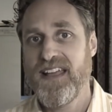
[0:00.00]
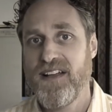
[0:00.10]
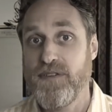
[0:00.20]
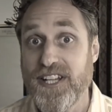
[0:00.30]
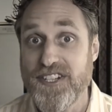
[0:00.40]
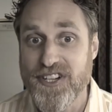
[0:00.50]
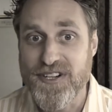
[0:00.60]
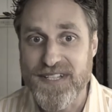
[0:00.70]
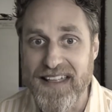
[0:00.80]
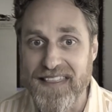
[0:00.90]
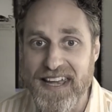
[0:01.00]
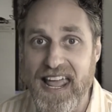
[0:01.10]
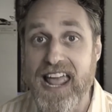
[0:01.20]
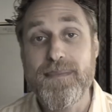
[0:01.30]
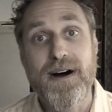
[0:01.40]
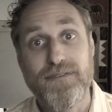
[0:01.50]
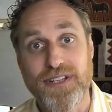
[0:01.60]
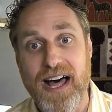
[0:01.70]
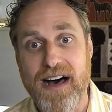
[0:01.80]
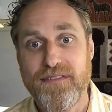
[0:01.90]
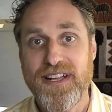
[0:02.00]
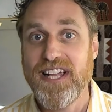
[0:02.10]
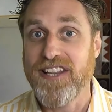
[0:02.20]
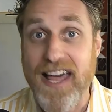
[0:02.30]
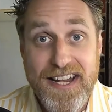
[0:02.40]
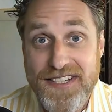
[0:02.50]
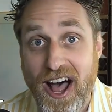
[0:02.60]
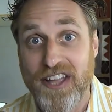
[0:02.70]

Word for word: Villagers, in the name of love, let us all